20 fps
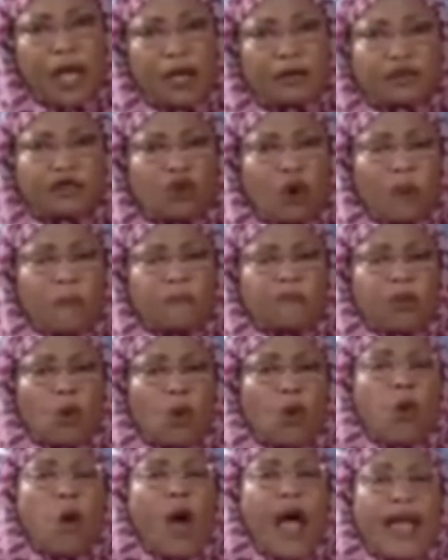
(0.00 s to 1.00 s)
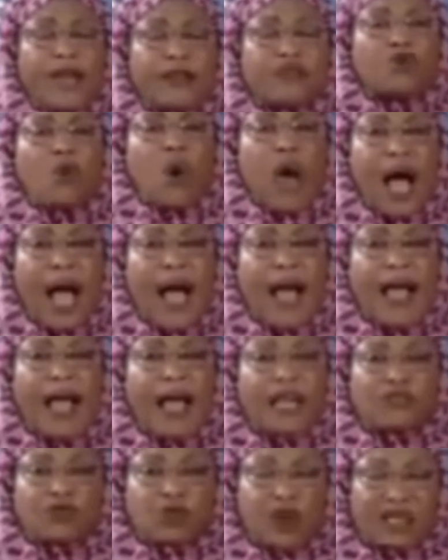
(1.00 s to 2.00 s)
So why do I,
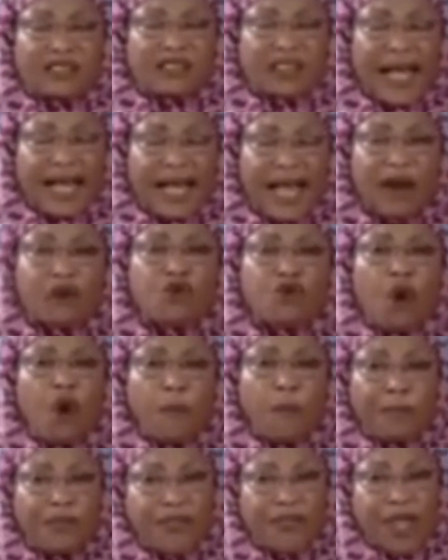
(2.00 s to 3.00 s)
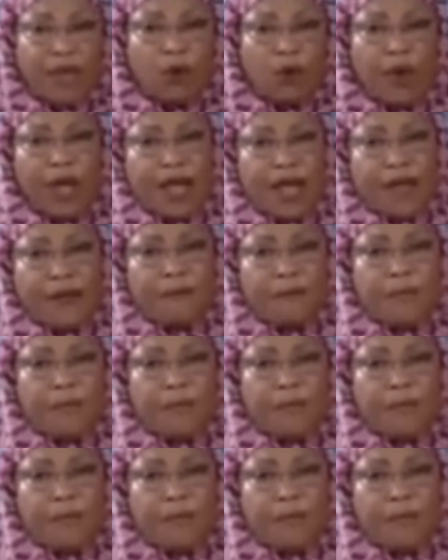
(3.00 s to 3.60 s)
so it's like a robe they wear.